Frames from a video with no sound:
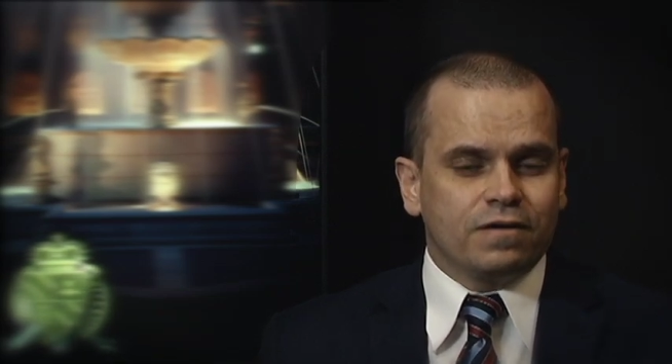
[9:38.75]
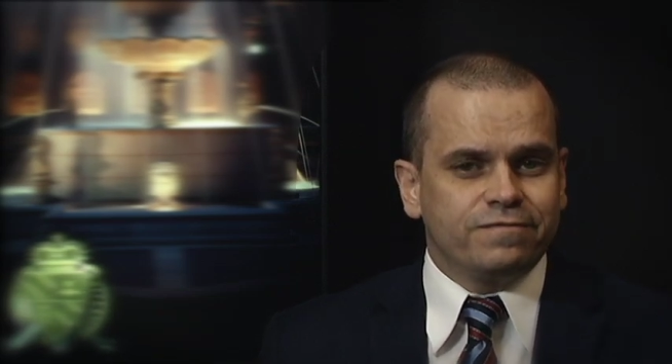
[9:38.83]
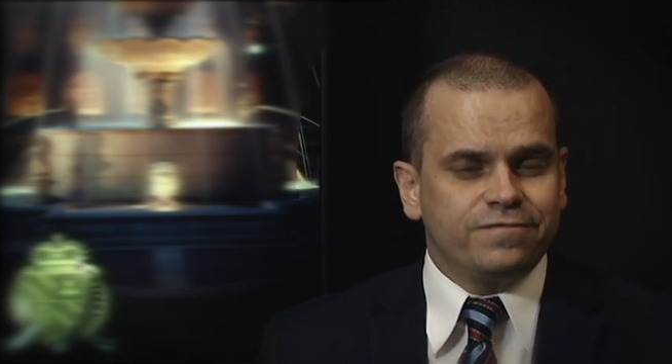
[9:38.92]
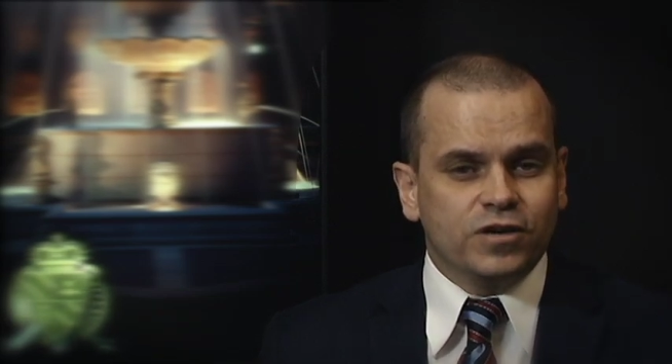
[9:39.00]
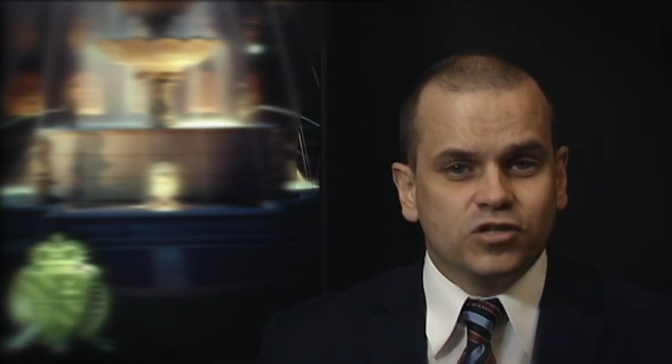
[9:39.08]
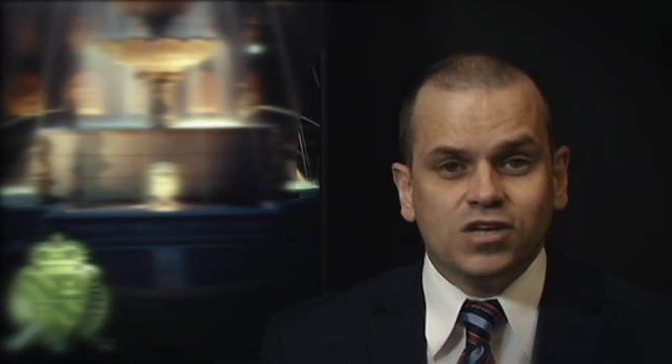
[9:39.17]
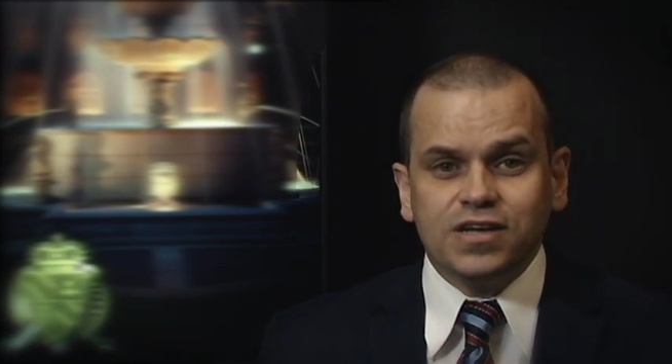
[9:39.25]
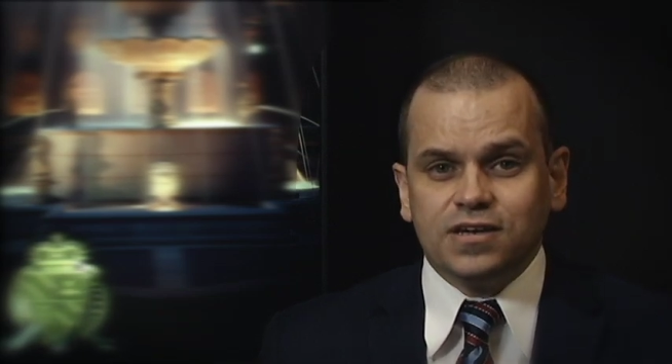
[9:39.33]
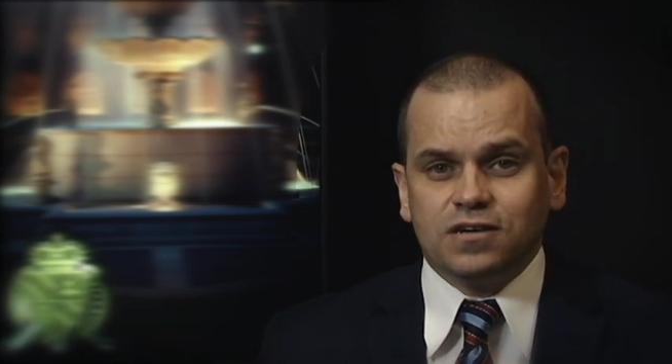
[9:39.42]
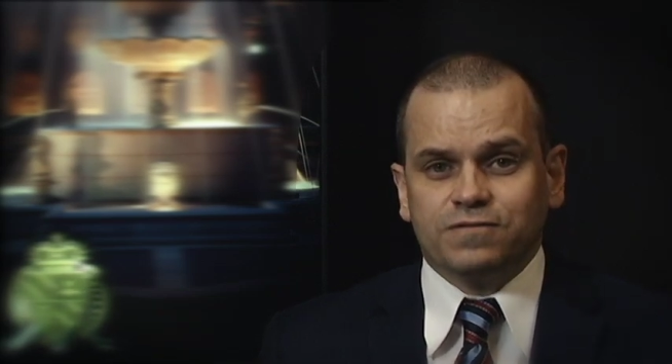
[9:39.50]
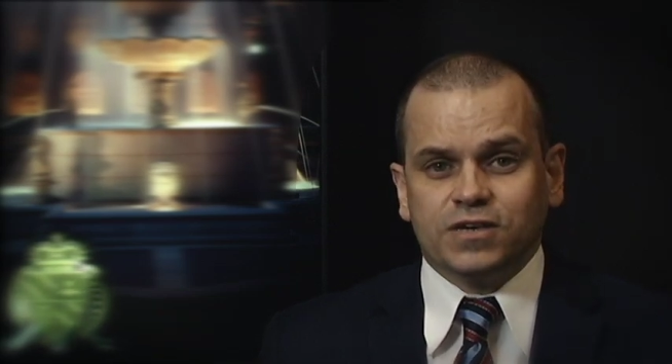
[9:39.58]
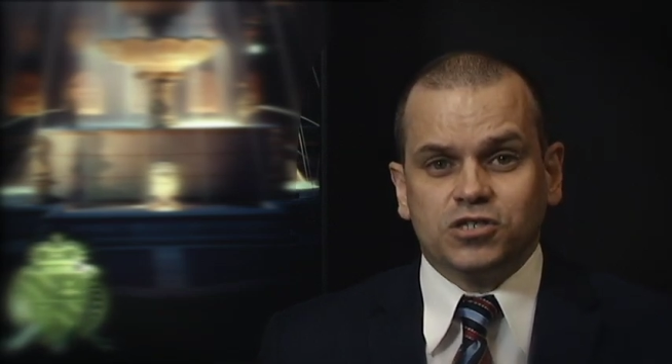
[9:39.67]
Firstly,
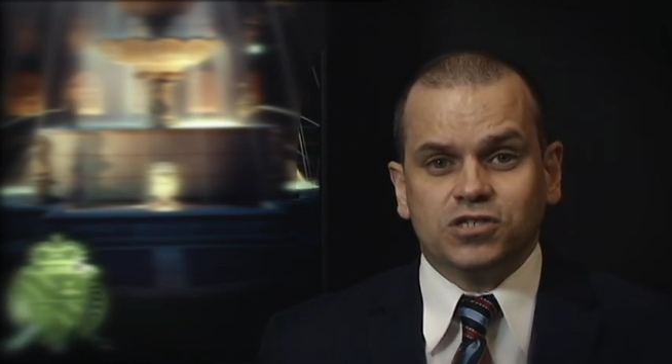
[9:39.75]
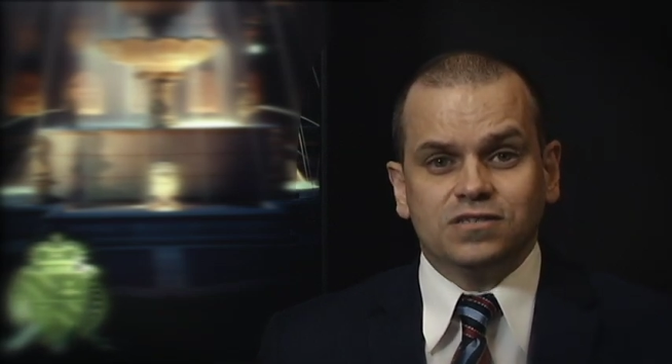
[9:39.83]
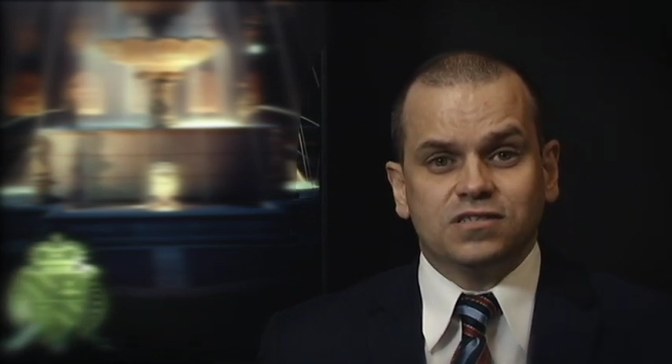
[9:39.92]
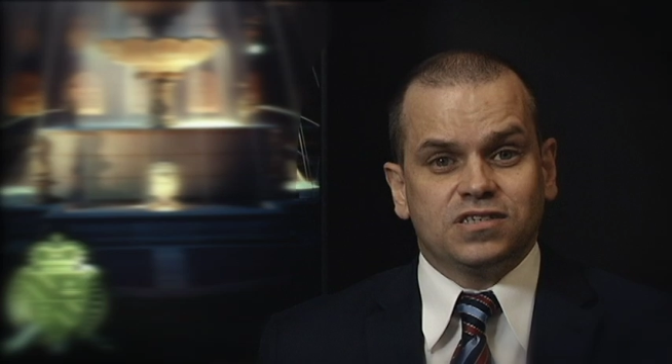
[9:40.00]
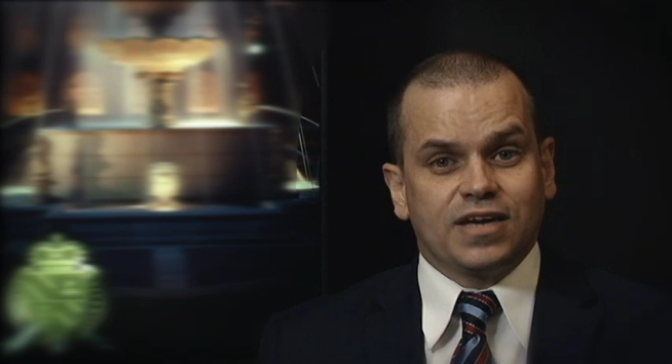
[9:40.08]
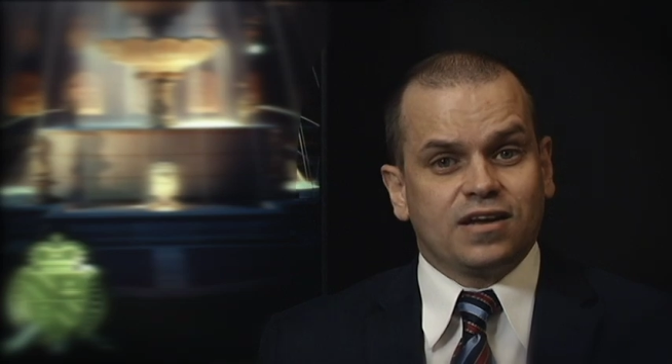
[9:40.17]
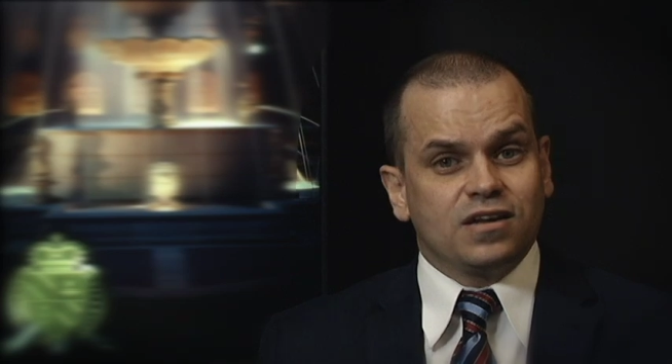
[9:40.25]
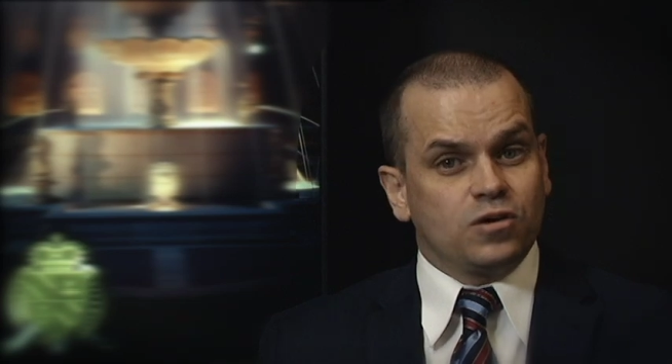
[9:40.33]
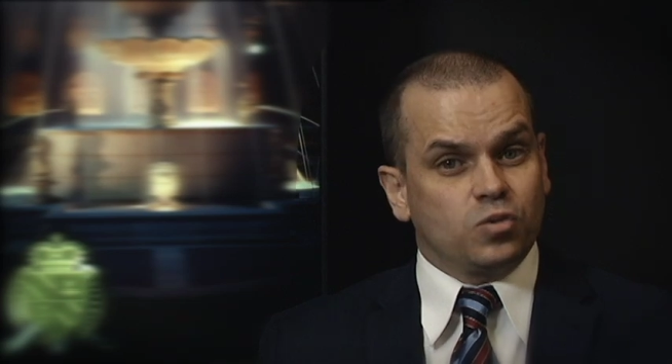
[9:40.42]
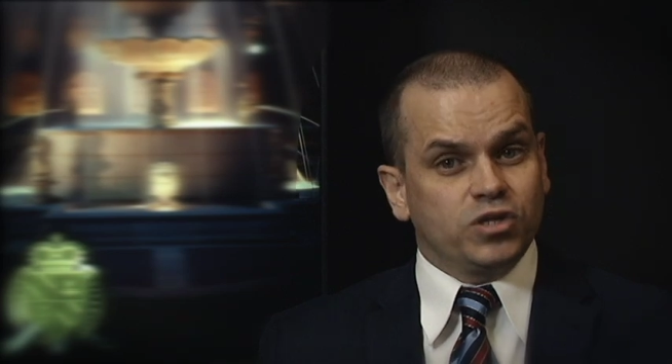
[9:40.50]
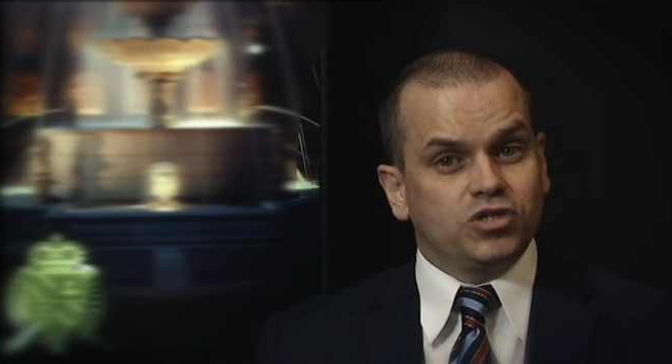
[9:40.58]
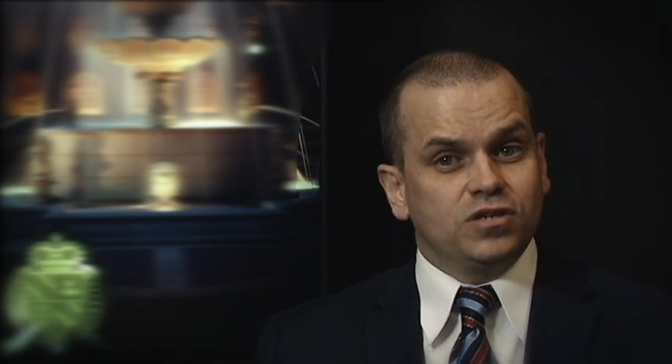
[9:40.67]
innovation. Secondly,
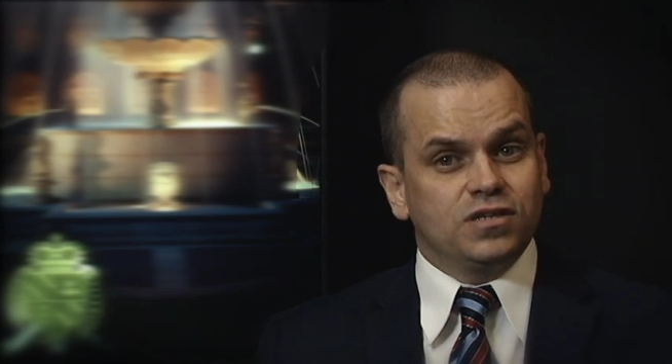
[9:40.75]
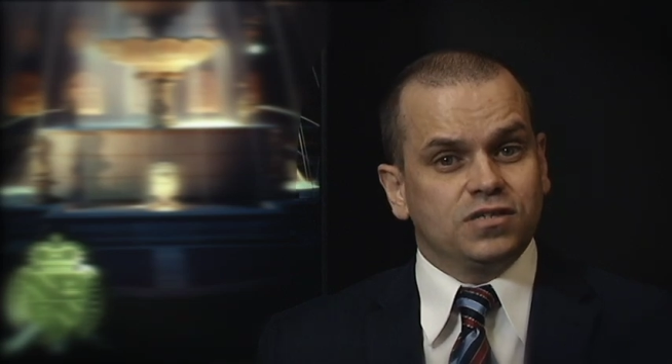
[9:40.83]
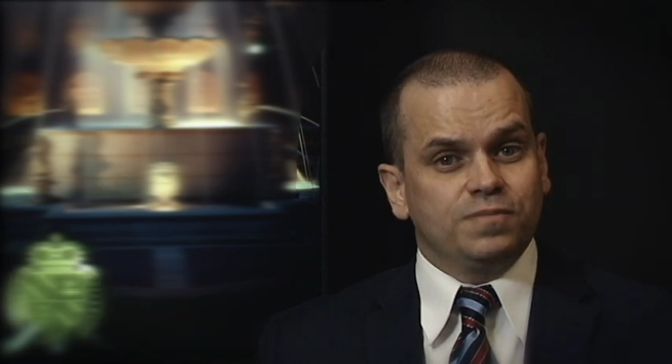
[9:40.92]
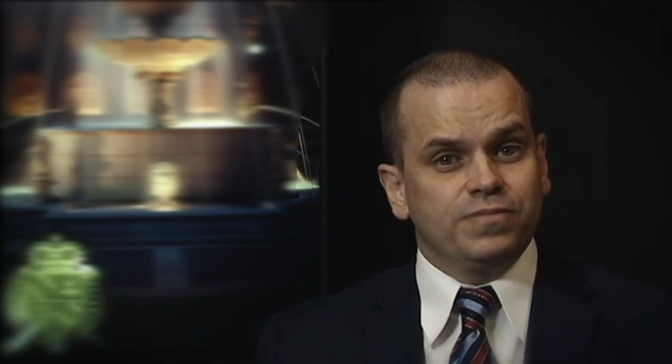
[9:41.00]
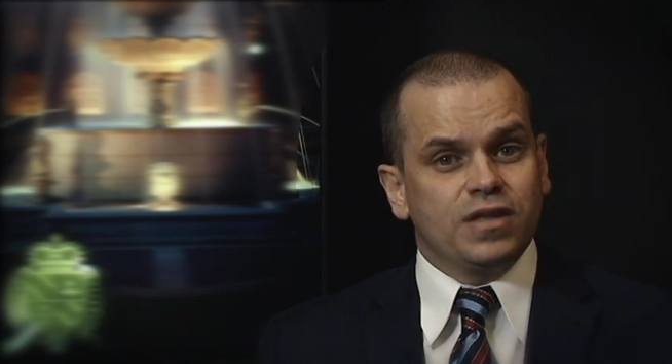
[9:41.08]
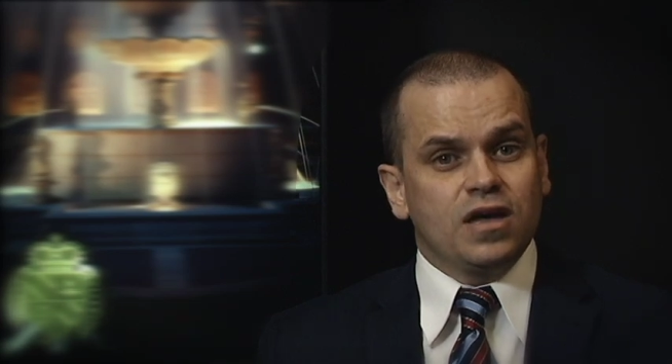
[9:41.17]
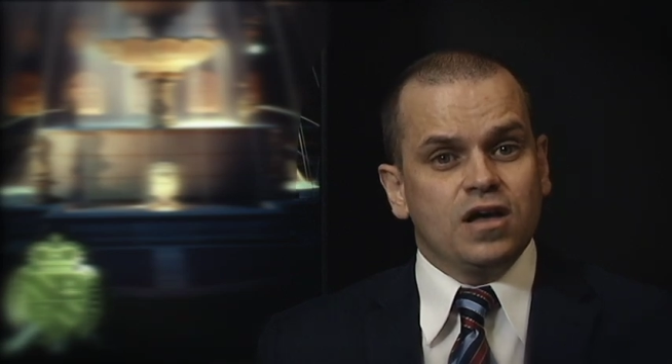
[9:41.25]
ritualism.